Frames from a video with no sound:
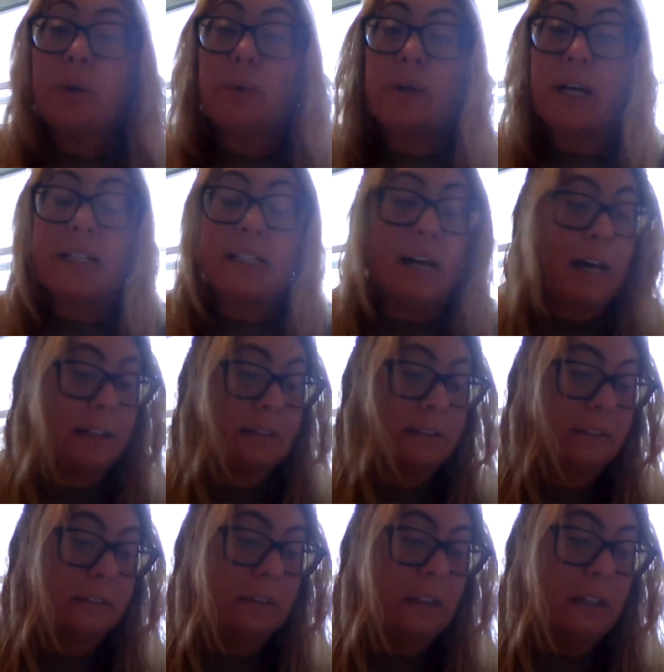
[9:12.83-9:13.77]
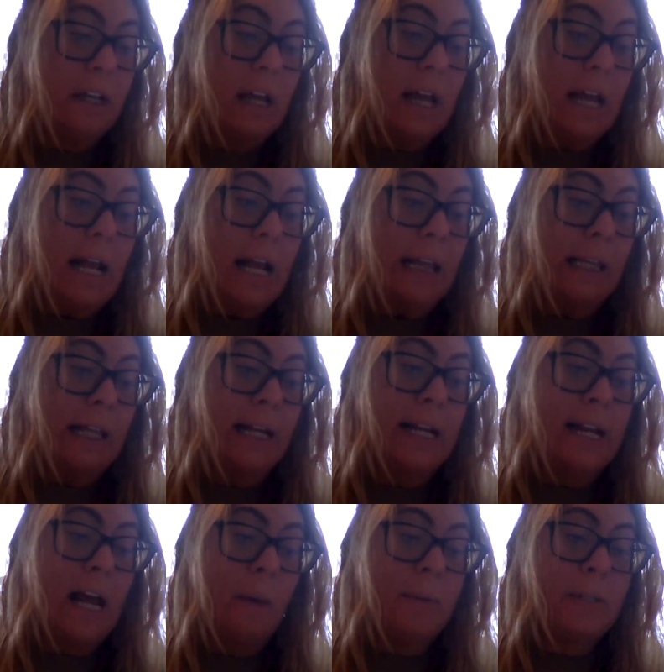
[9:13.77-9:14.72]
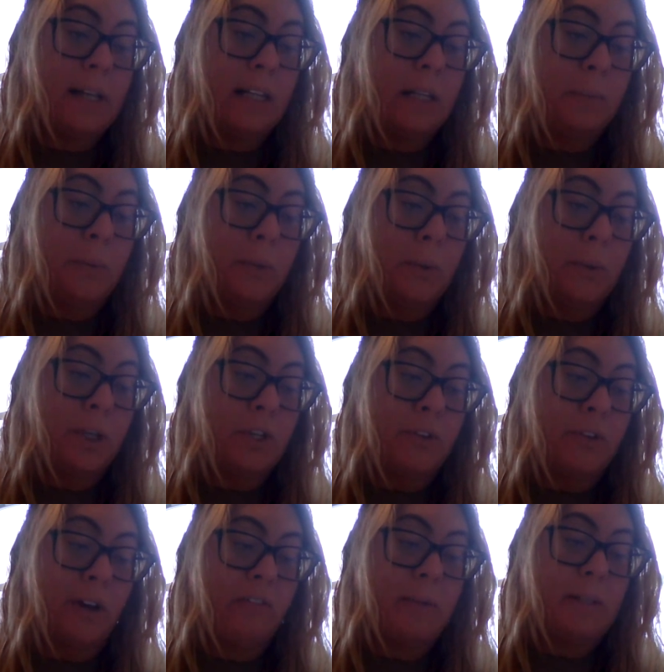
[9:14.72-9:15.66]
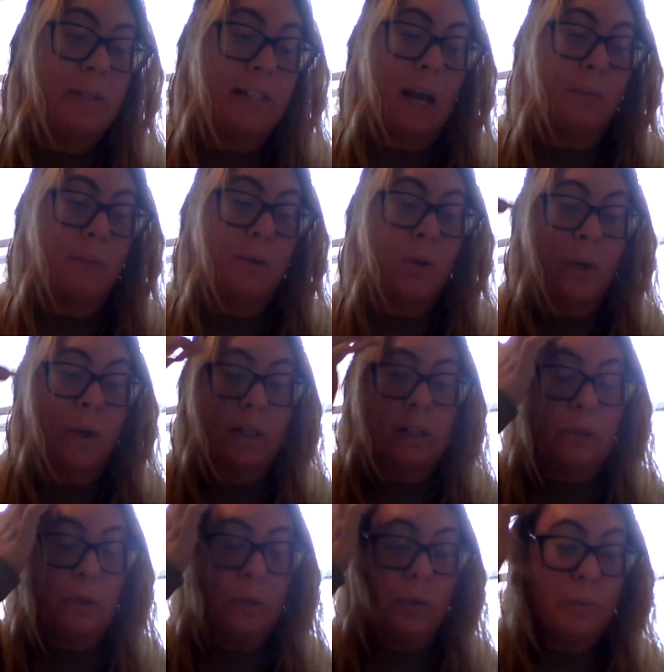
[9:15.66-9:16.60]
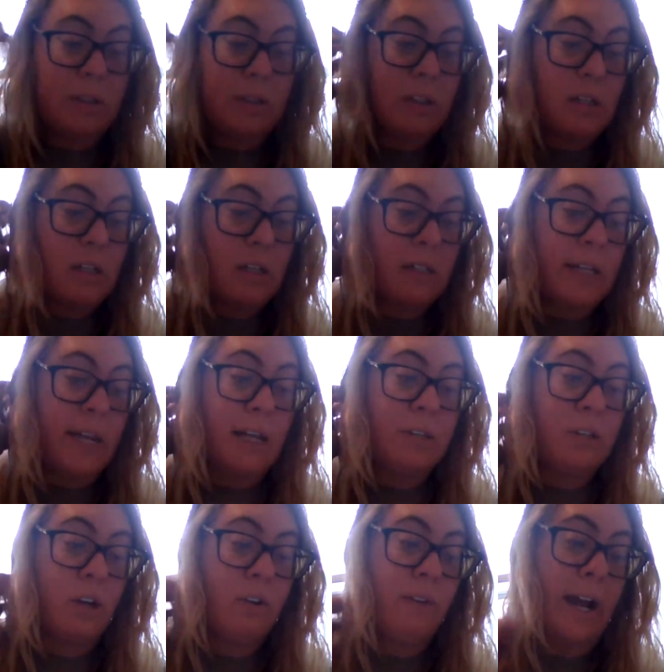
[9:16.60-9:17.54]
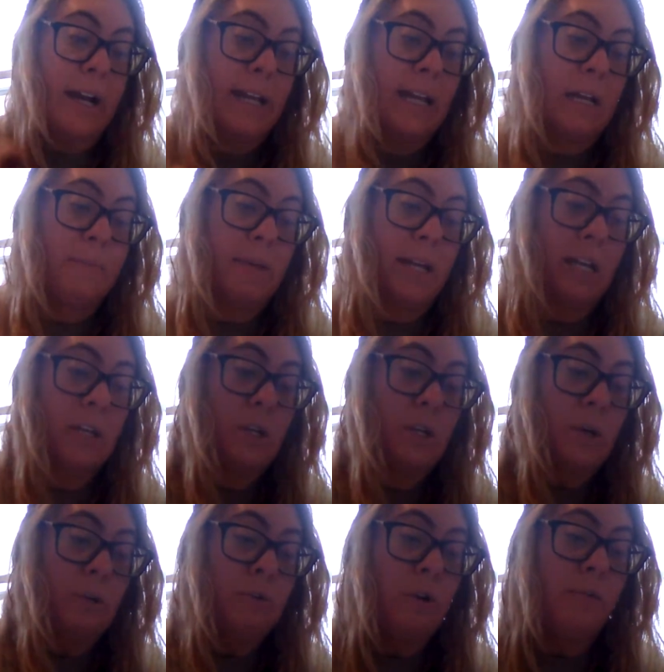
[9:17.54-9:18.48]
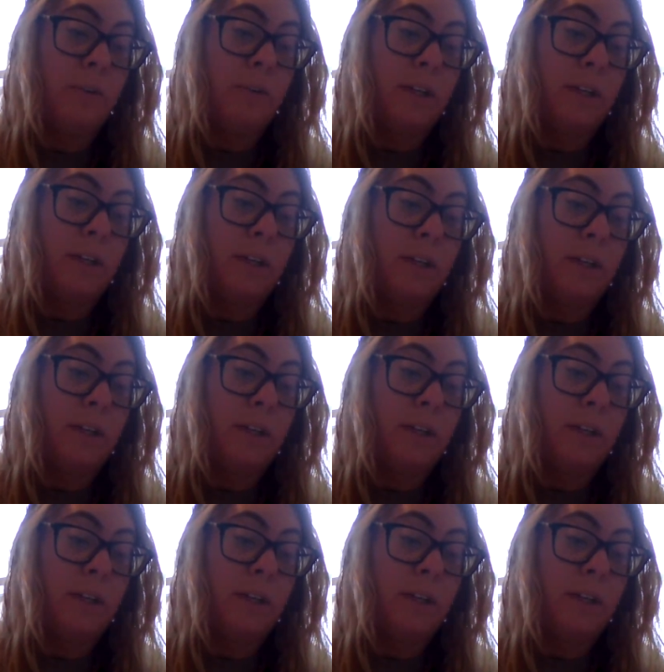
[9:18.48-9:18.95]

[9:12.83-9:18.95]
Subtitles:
look what I done." Lenny knelt beside the pool and drank from his hand with quick scoops. "Tastes all right," he admitted. "Don't really seem